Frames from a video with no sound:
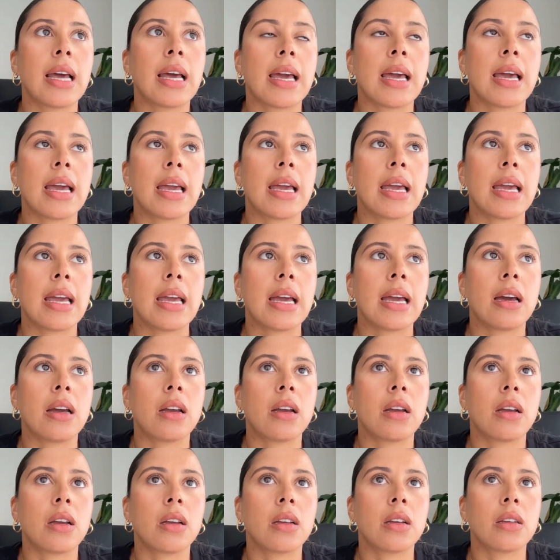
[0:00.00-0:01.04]
a
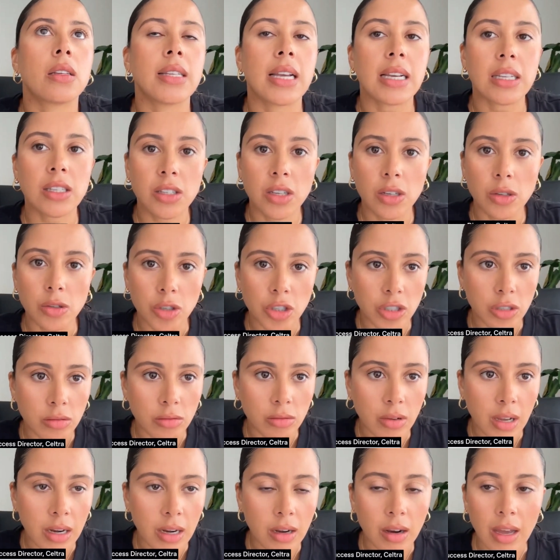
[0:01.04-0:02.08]
SaaS
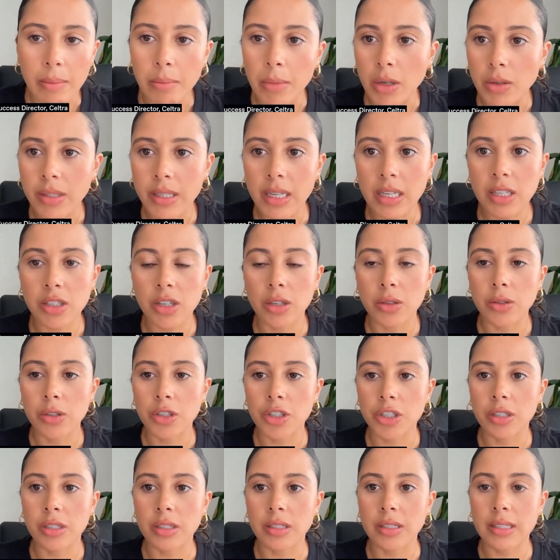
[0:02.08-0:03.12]
solution, and like most SaaS
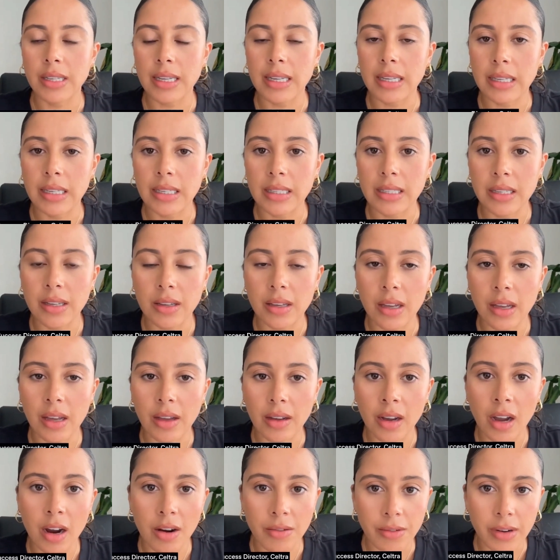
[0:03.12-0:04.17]
solutions, is
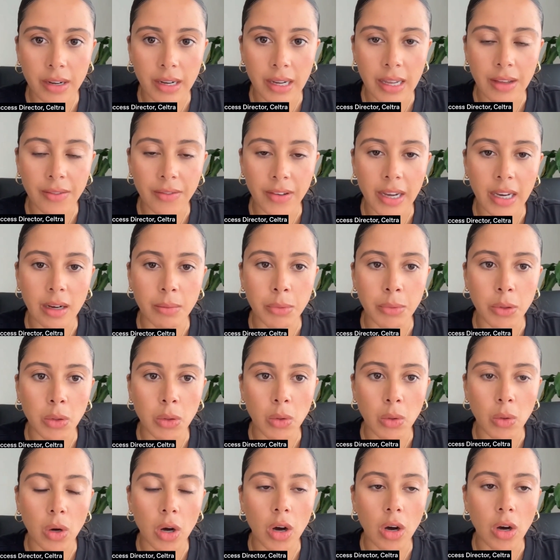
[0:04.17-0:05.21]
currently
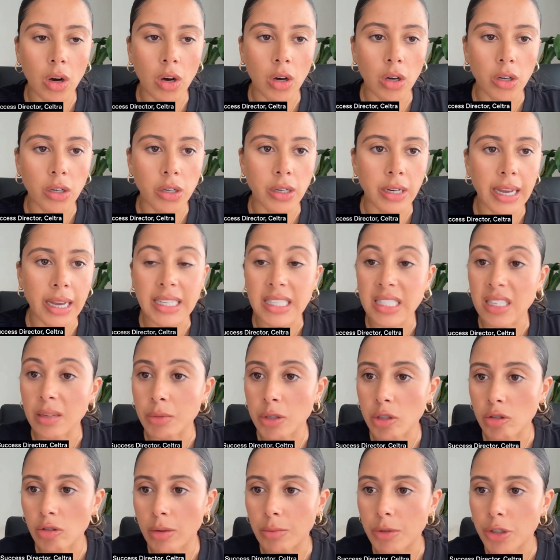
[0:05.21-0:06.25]
available on a
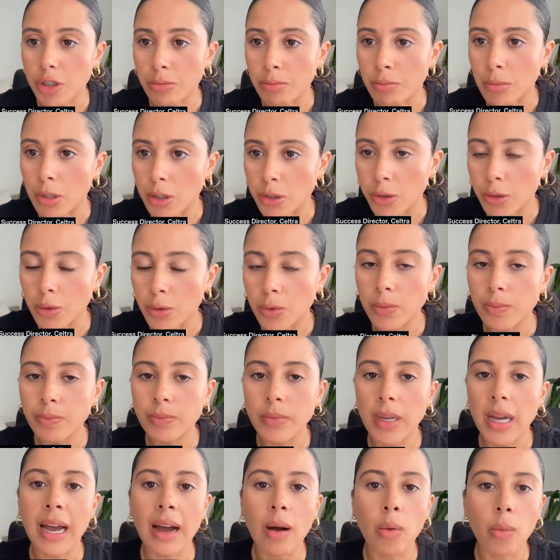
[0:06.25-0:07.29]
subscription model.
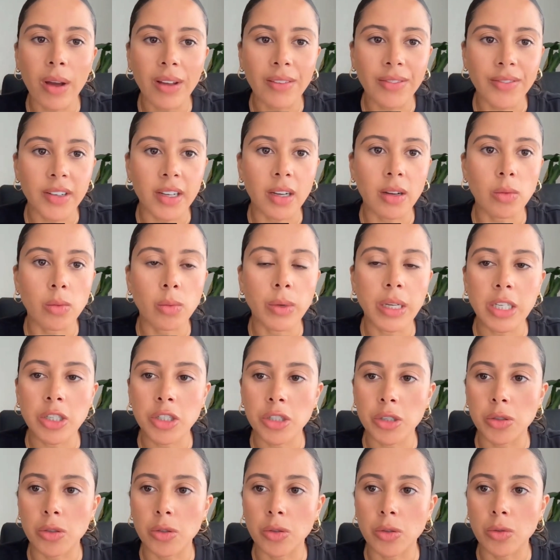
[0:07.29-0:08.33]
However, we
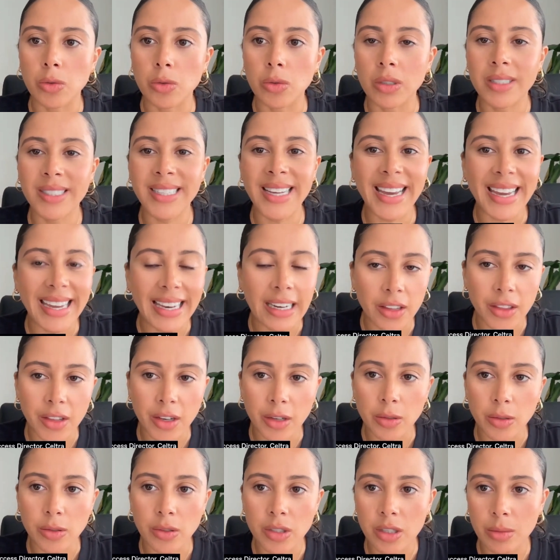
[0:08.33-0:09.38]
do tailor
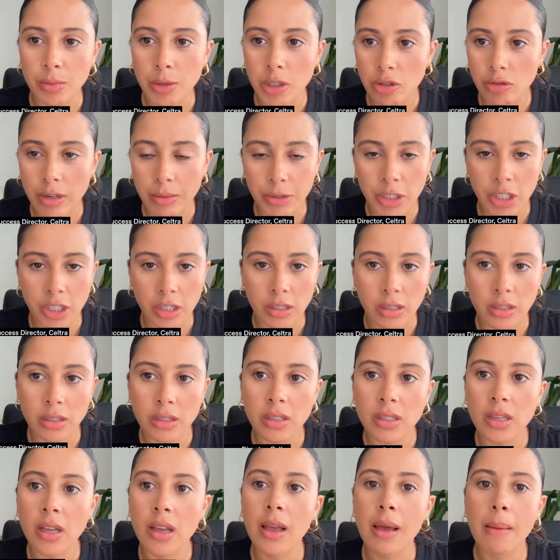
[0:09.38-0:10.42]
those
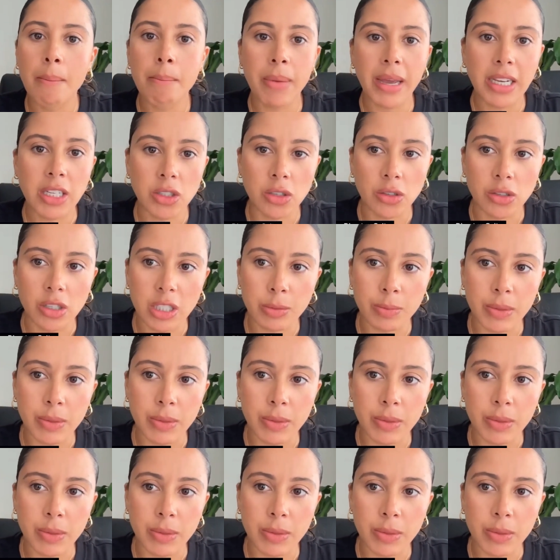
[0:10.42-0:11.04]
subscriptions based on a